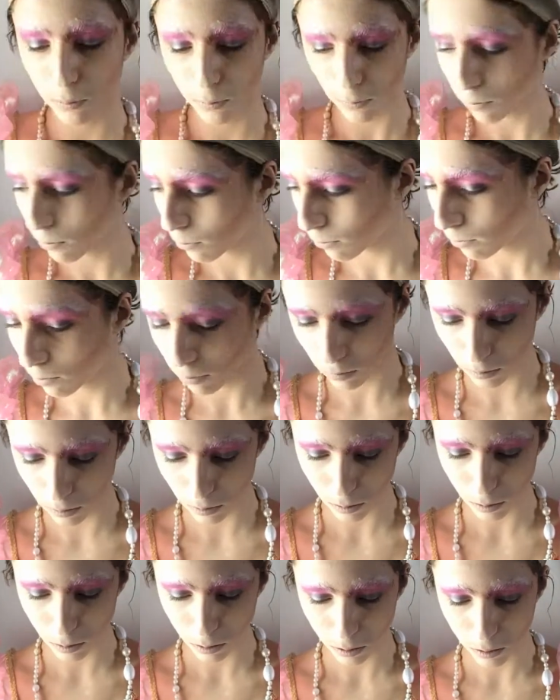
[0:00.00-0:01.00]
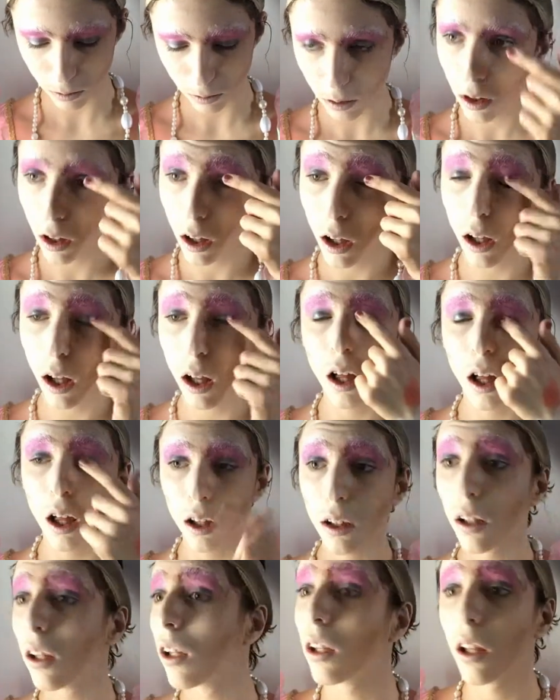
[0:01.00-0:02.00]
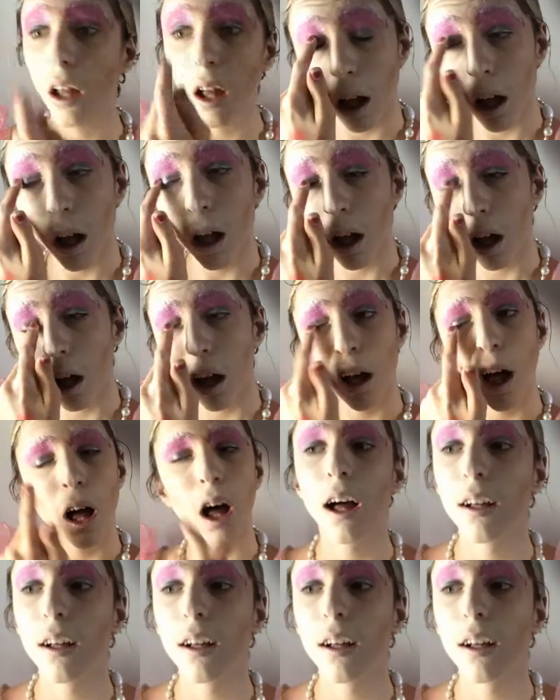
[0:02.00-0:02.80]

am using my Marcel loose